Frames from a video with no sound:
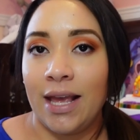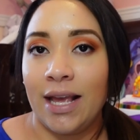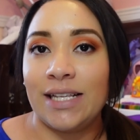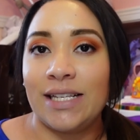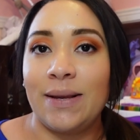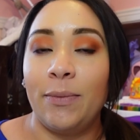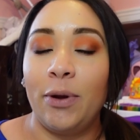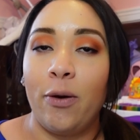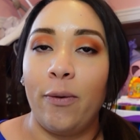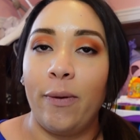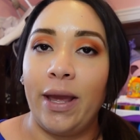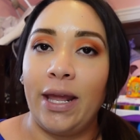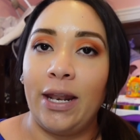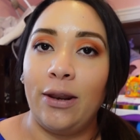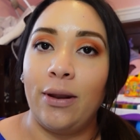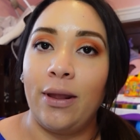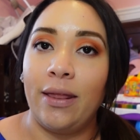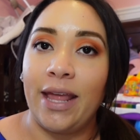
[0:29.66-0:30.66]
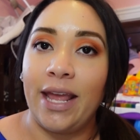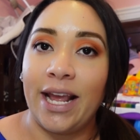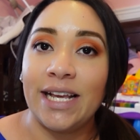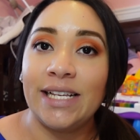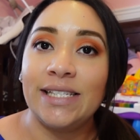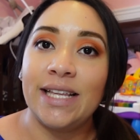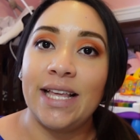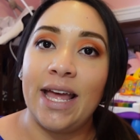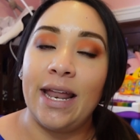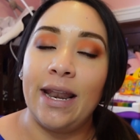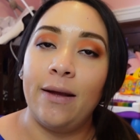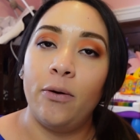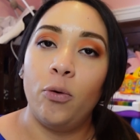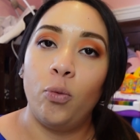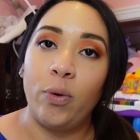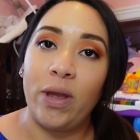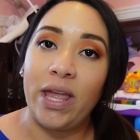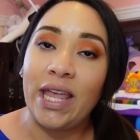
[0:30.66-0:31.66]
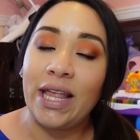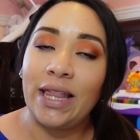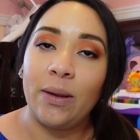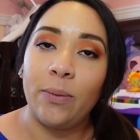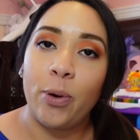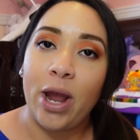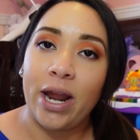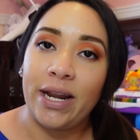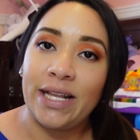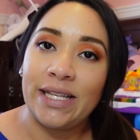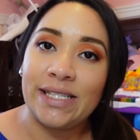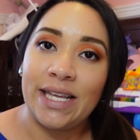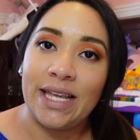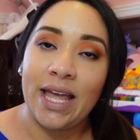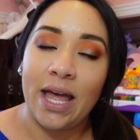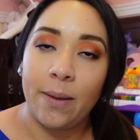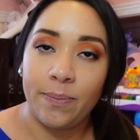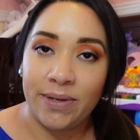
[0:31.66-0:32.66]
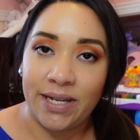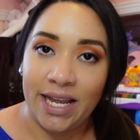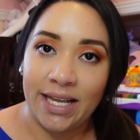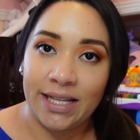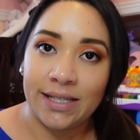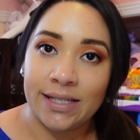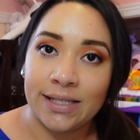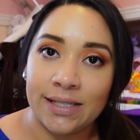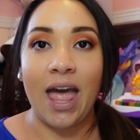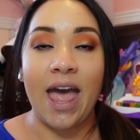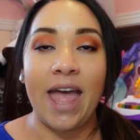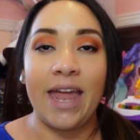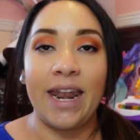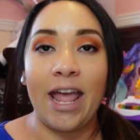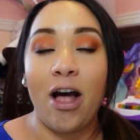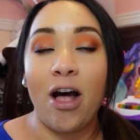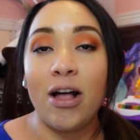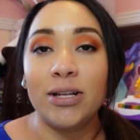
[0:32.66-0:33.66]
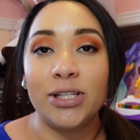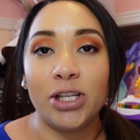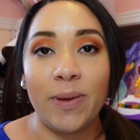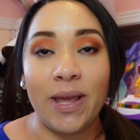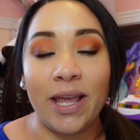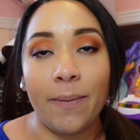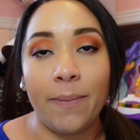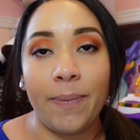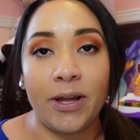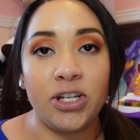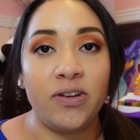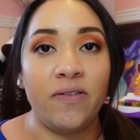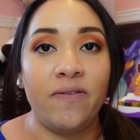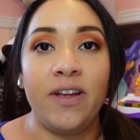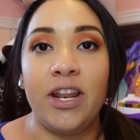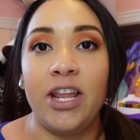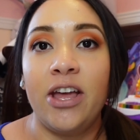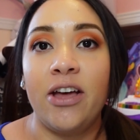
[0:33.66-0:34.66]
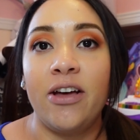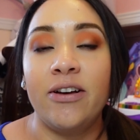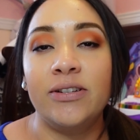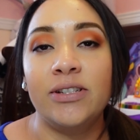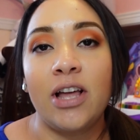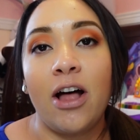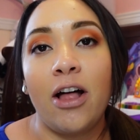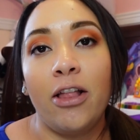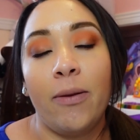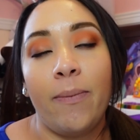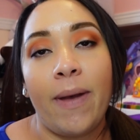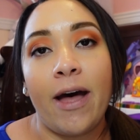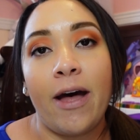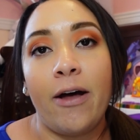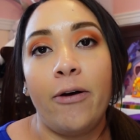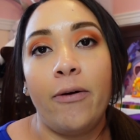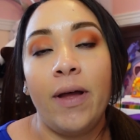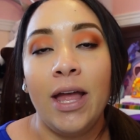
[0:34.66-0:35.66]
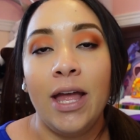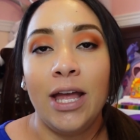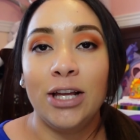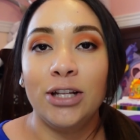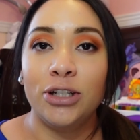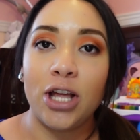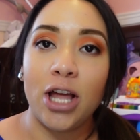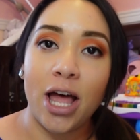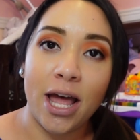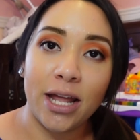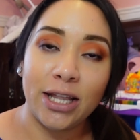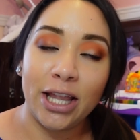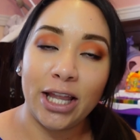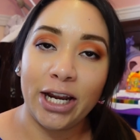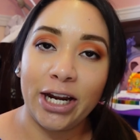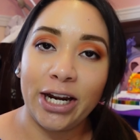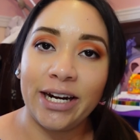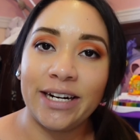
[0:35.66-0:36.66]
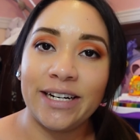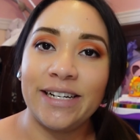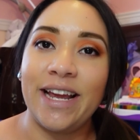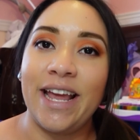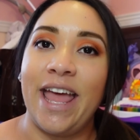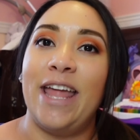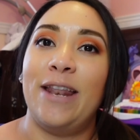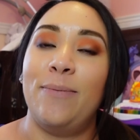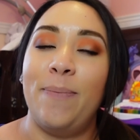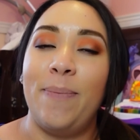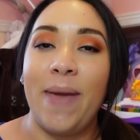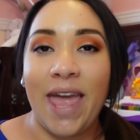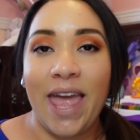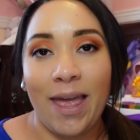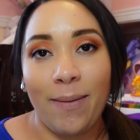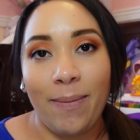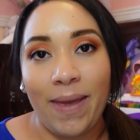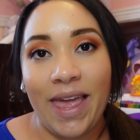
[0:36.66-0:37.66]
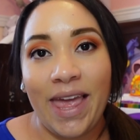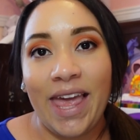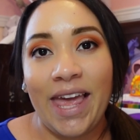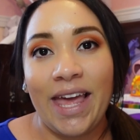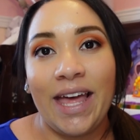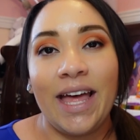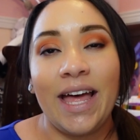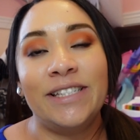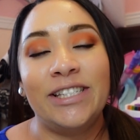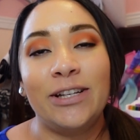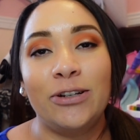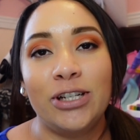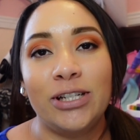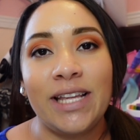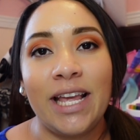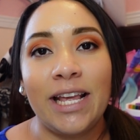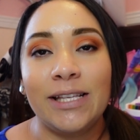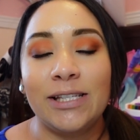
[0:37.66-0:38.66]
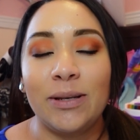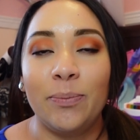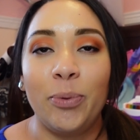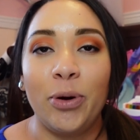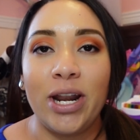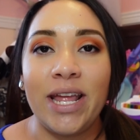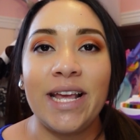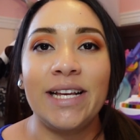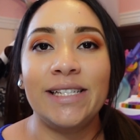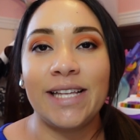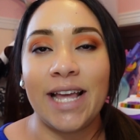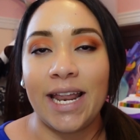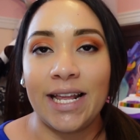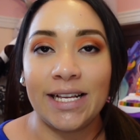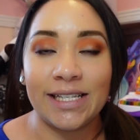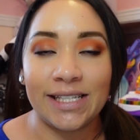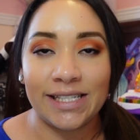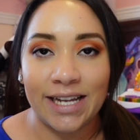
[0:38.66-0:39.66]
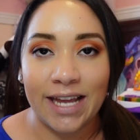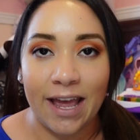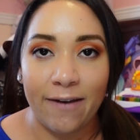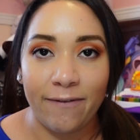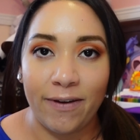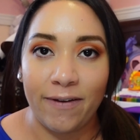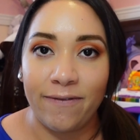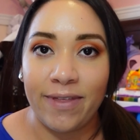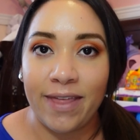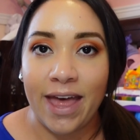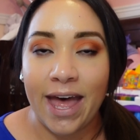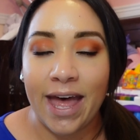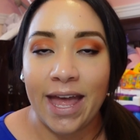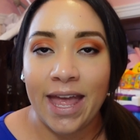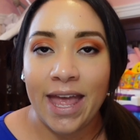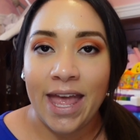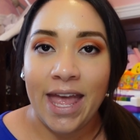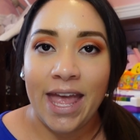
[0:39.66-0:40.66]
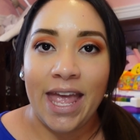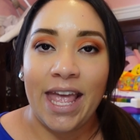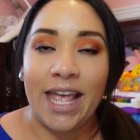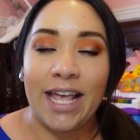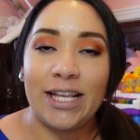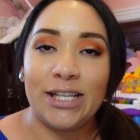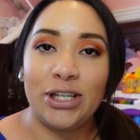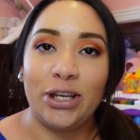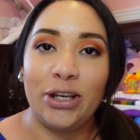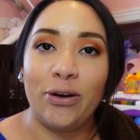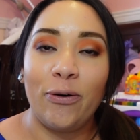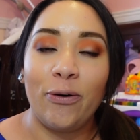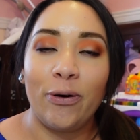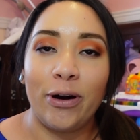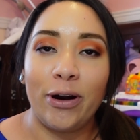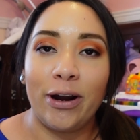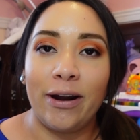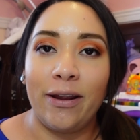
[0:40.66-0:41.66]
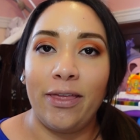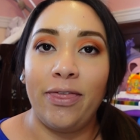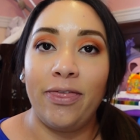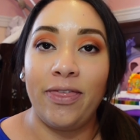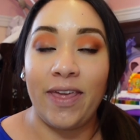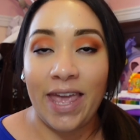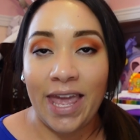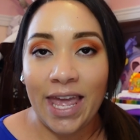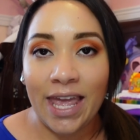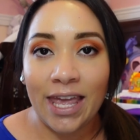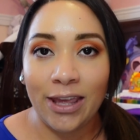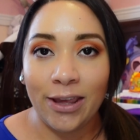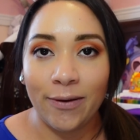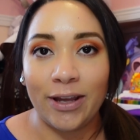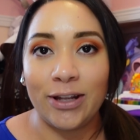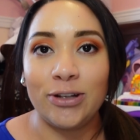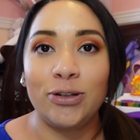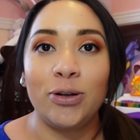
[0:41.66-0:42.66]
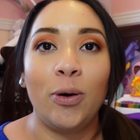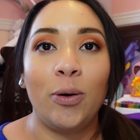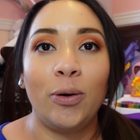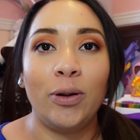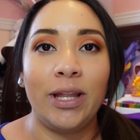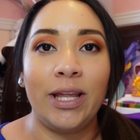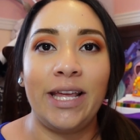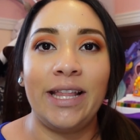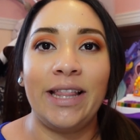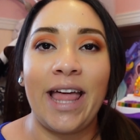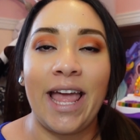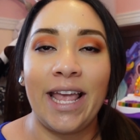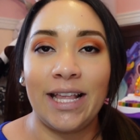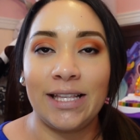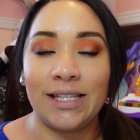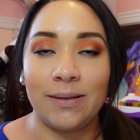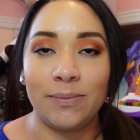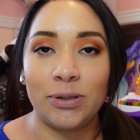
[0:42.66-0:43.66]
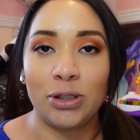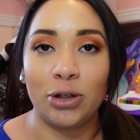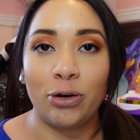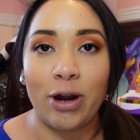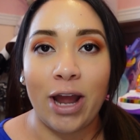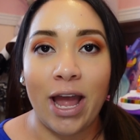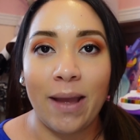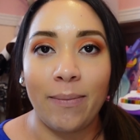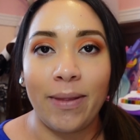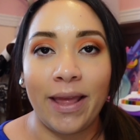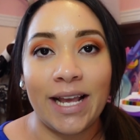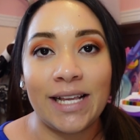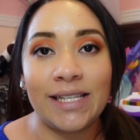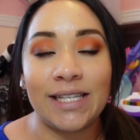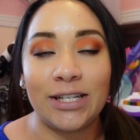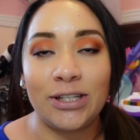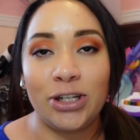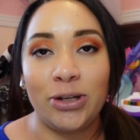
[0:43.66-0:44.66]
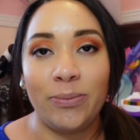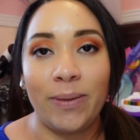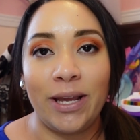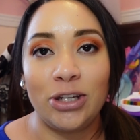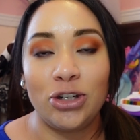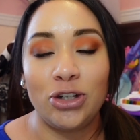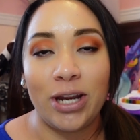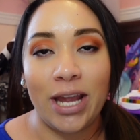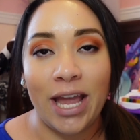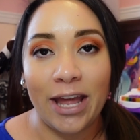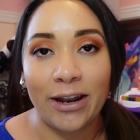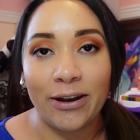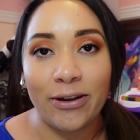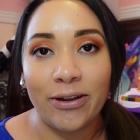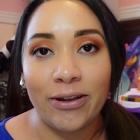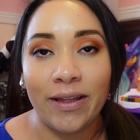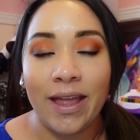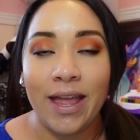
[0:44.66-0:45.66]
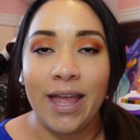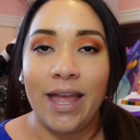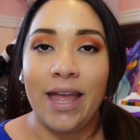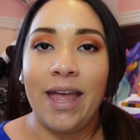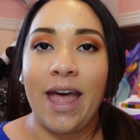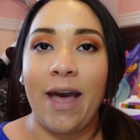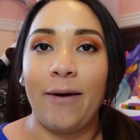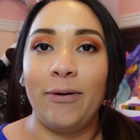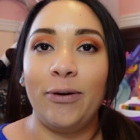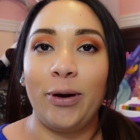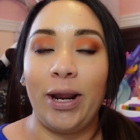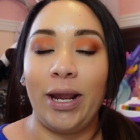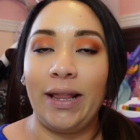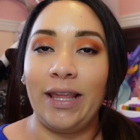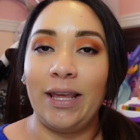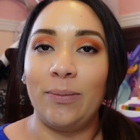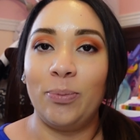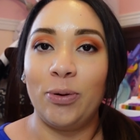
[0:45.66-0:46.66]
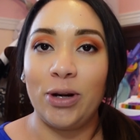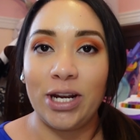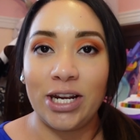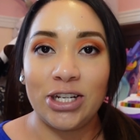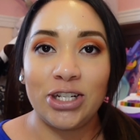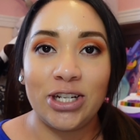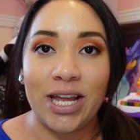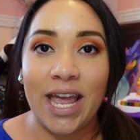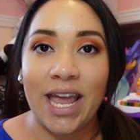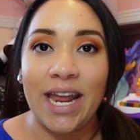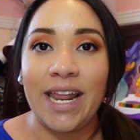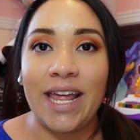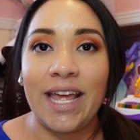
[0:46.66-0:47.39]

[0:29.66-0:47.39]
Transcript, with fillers: because I'm going, like I said, weekly pregnancy updates. And I also make a bunch of videos all about toddler and baby. So just like some pretty exciting stuff if that is your thing, you can totally like and subscribe, like I said, to my channel. I would greatly appreciate